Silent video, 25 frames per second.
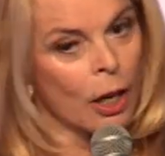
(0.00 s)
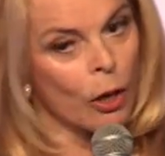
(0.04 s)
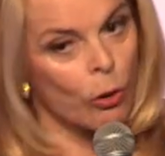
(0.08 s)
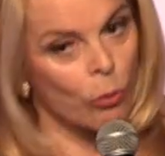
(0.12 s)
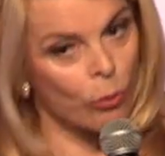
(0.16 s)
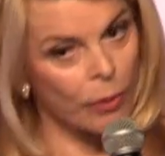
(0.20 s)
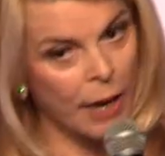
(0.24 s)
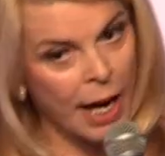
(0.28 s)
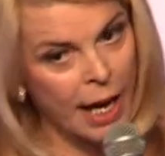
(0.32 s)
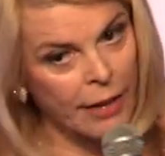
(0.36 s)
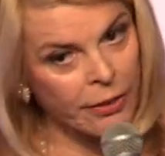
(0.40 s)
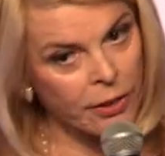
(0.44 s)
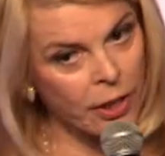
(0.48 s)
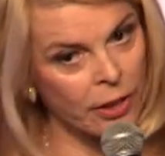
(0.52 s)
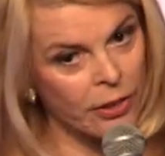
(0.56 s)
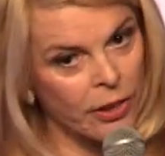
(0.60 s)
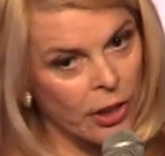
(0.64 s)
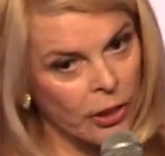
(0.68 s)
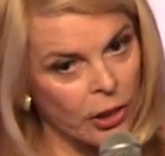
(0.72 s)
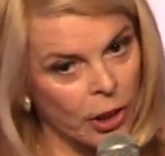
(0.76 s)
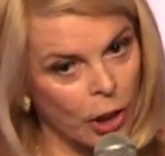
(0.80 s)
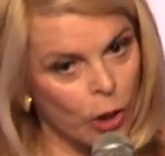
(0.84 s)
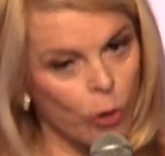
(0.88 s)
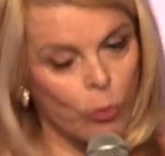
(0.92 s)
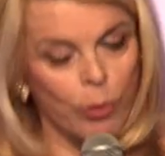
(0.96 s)
rather
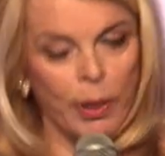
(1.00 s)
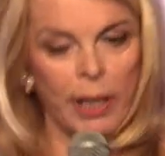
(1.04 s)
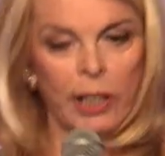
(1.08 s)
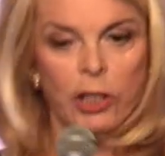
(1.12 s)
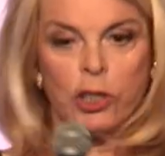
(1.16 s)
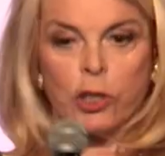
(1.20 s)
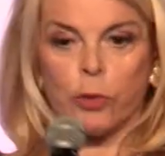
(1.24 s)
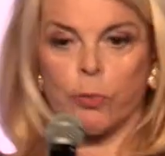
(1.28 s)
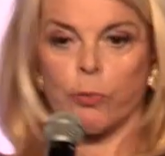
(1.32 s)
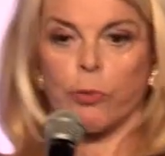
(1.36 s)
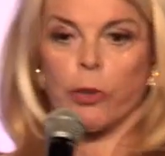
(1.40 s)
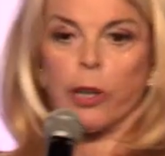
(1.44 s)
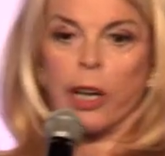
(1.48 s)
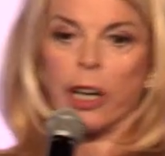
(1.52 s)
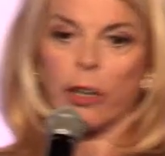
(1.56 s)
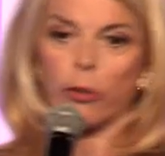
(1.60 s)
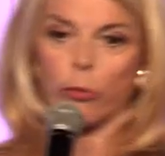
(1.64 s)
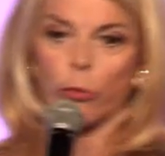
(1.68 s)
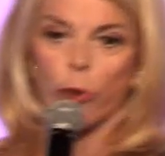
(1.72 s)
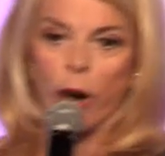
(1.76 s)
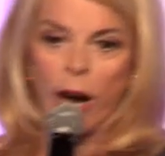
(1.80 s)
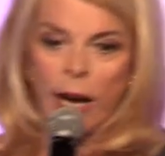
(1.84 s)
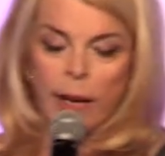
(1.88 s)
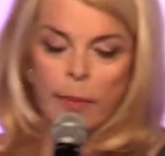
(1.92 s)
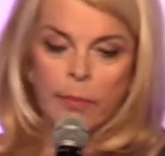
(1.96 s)
than the quick spray and
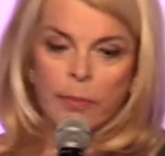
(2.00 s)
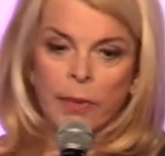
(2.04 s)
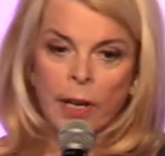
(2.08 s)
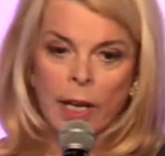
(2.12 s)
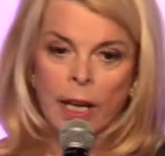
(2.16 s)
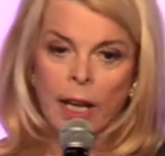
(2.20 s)
wipe,